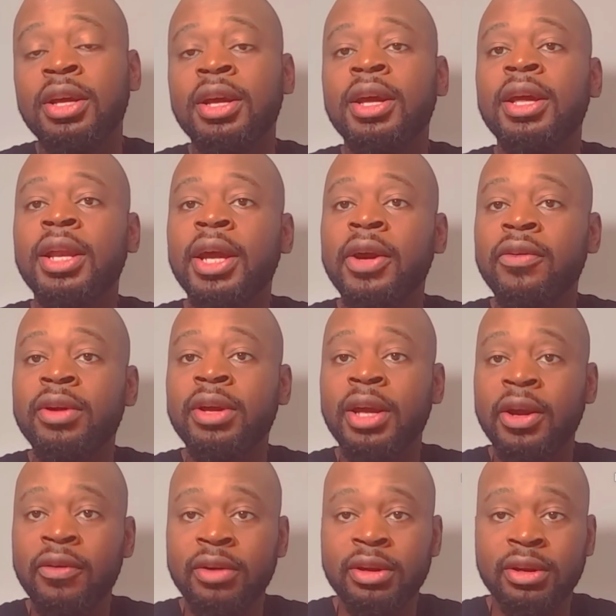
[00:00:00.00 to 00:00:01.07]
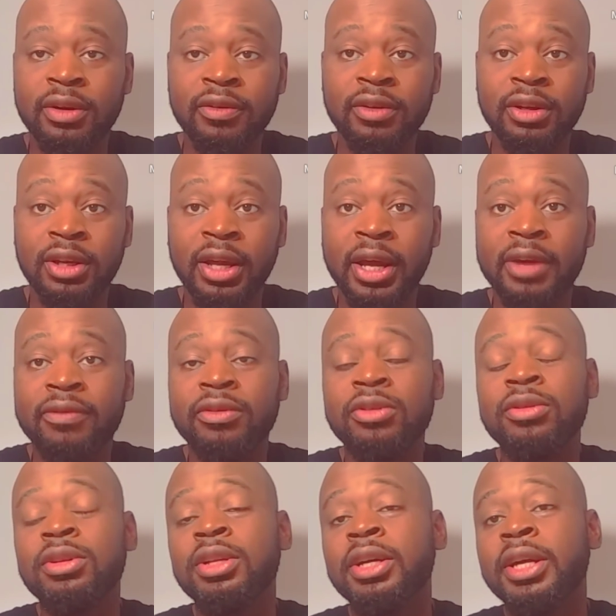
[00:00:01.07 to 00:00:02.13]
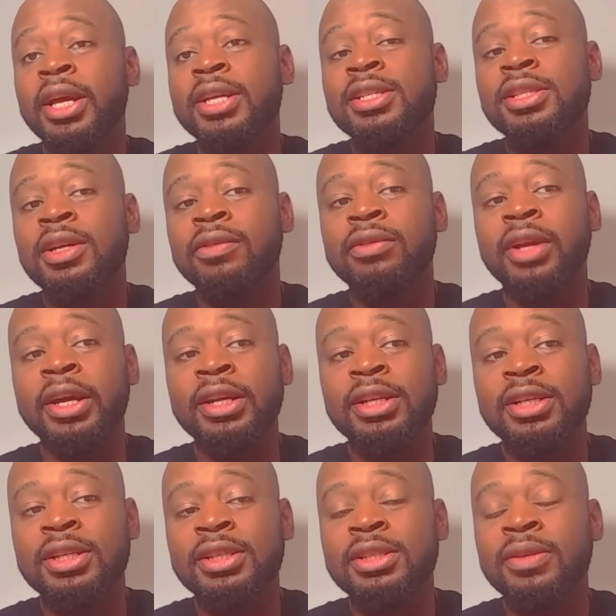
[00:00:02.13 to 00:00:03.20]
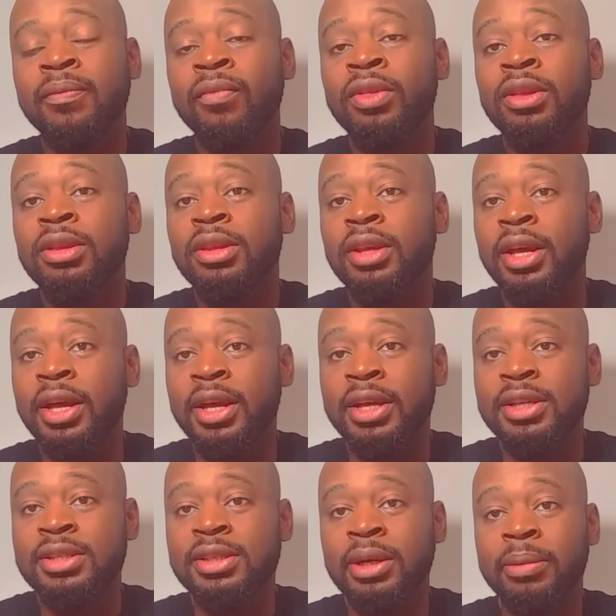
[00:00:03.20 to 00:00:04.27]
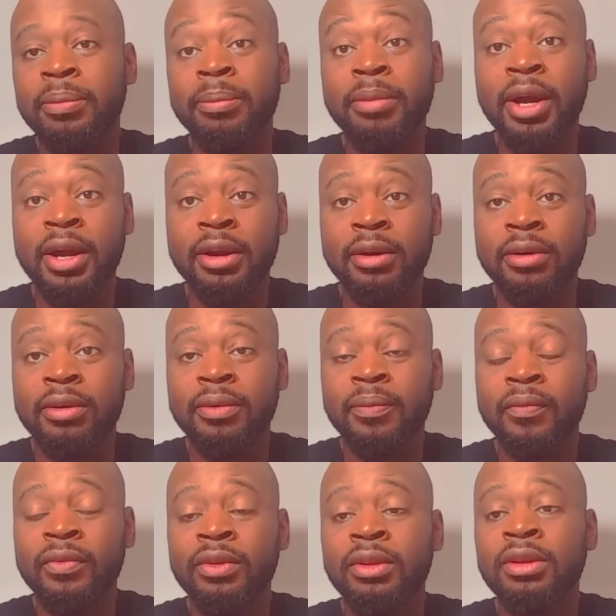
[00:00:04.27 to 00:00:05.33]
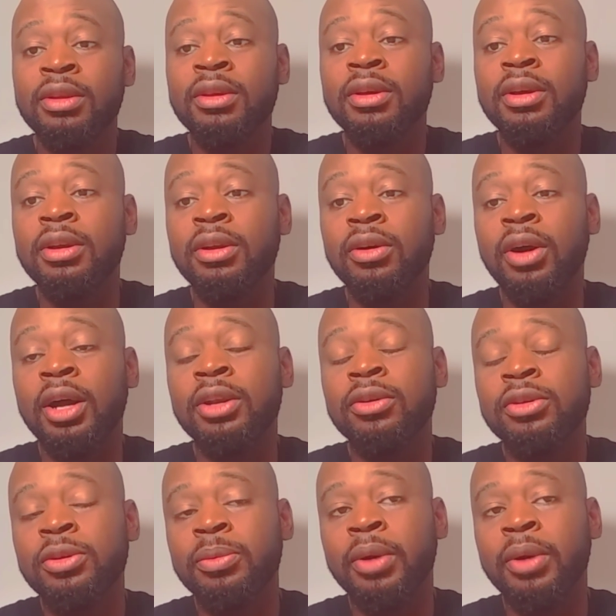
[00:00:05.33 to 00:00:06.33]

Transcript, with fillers: in every area of your life, you look at stuff like this as something minor. You know, I know you